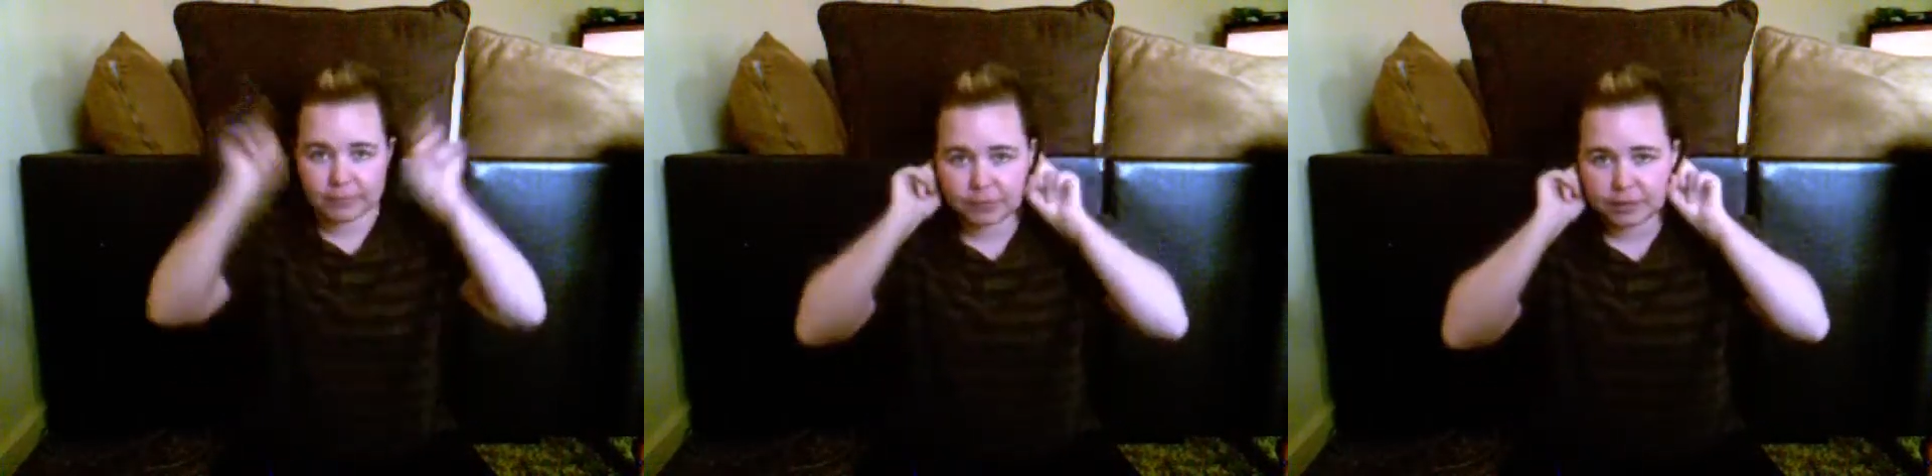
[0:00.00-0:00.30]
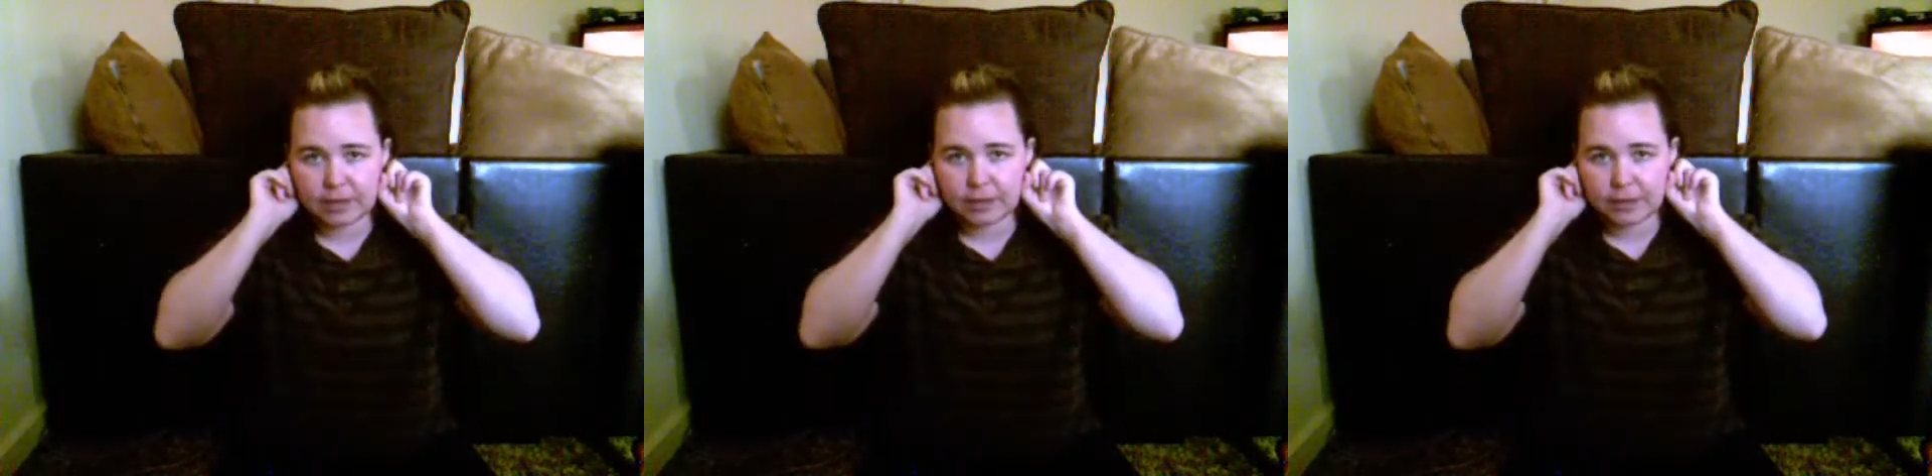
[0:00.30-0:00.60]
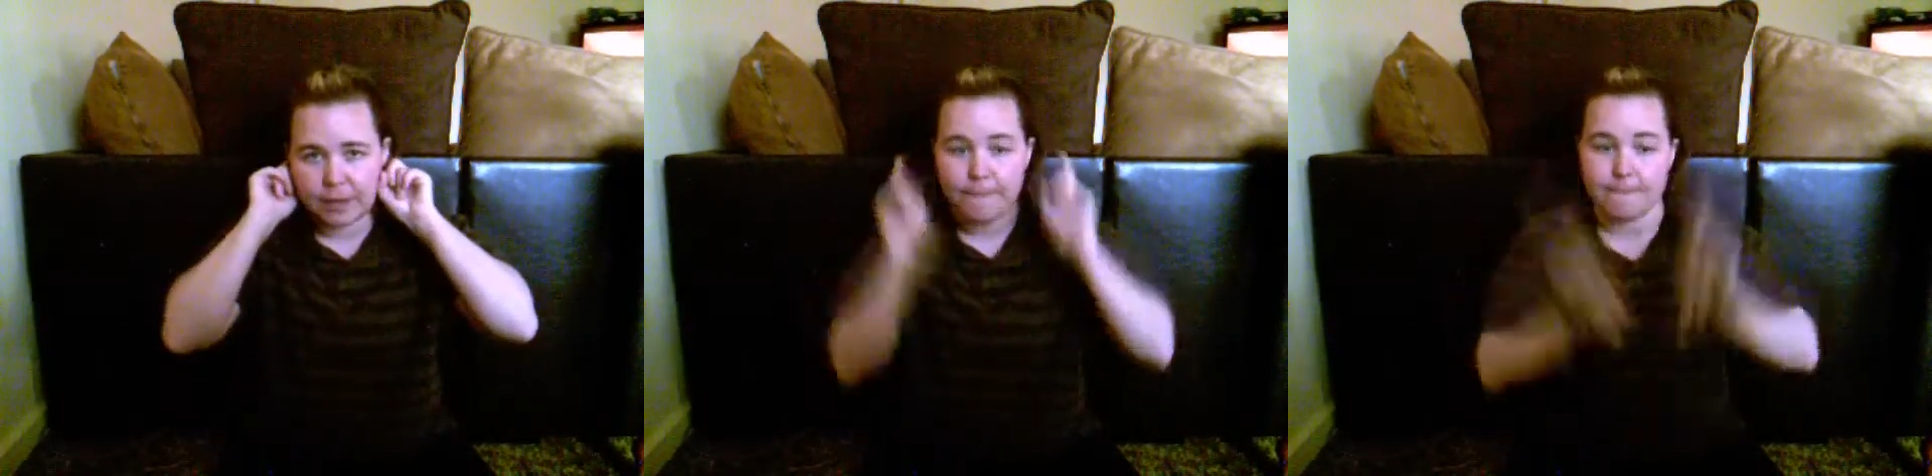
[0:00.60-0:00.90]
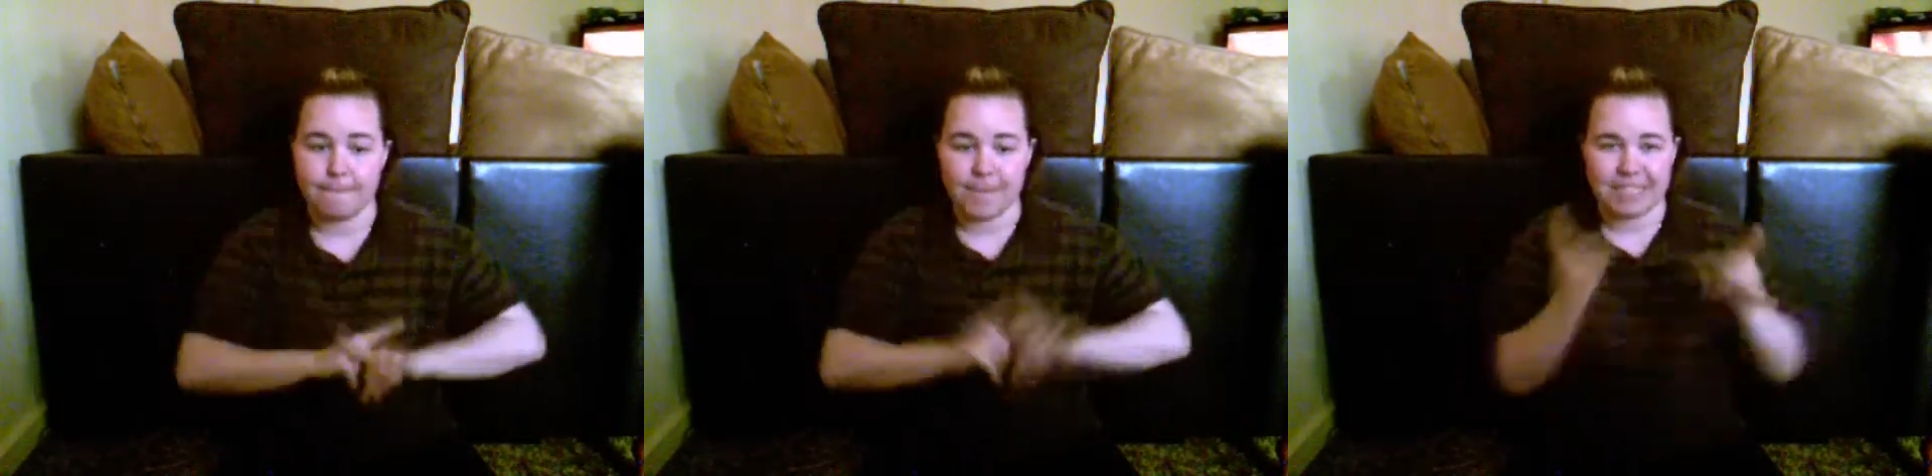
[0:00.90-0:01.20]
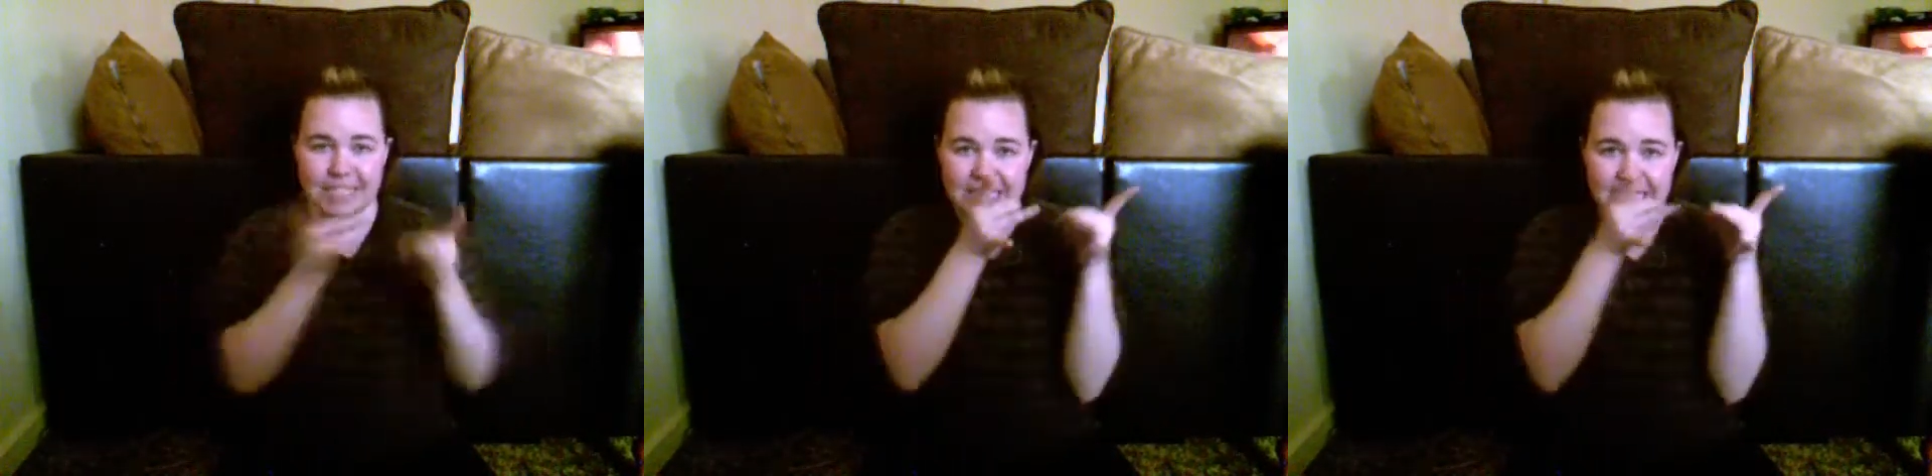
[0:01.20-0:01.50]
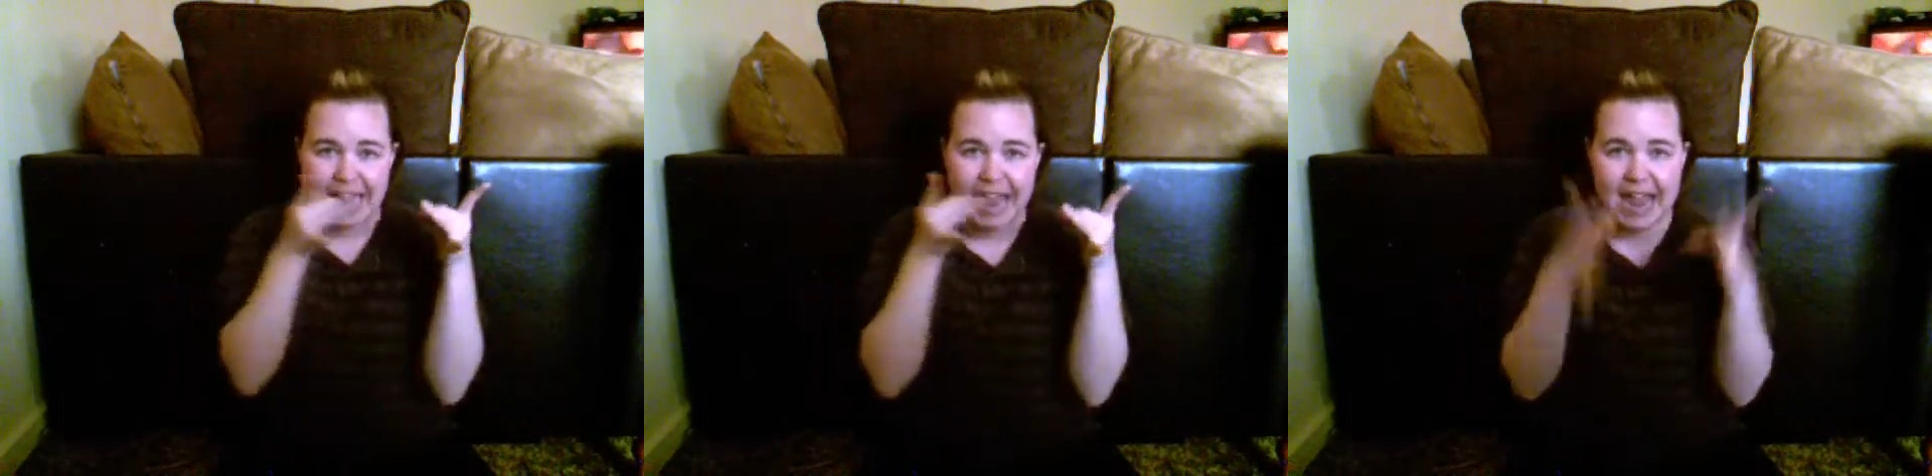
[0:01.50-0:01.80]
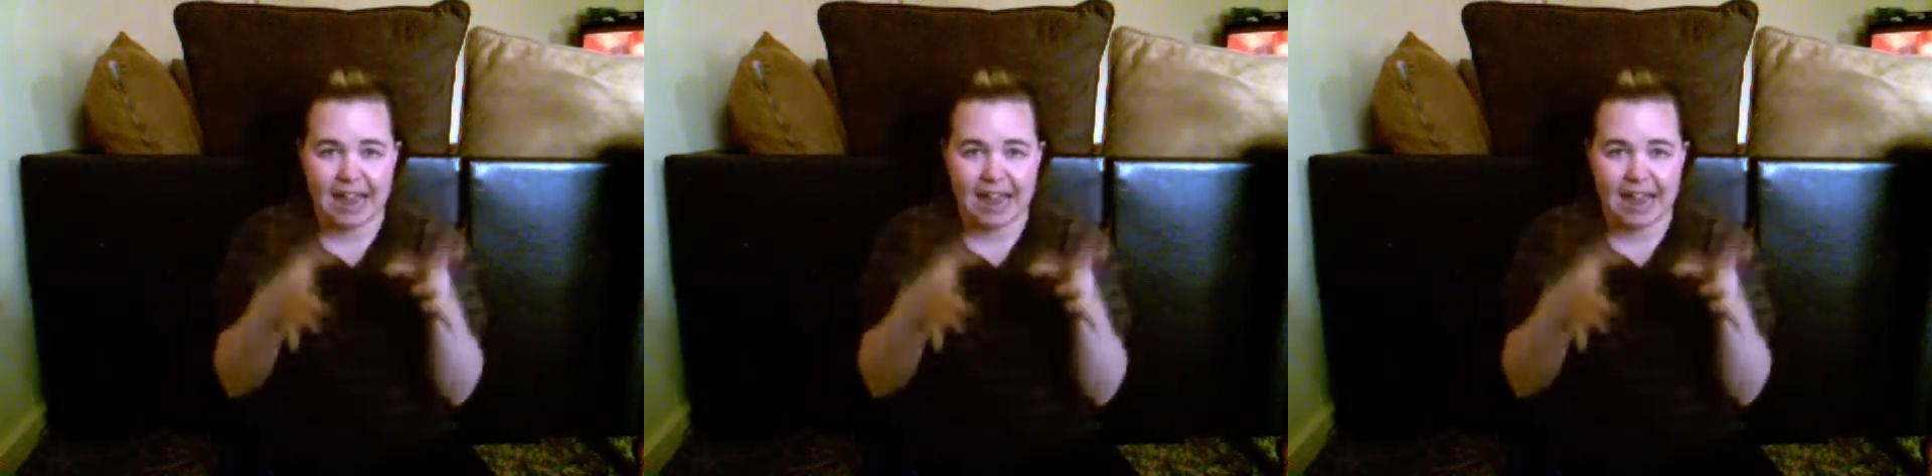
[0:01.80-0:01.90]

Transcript: However, she hated wearing them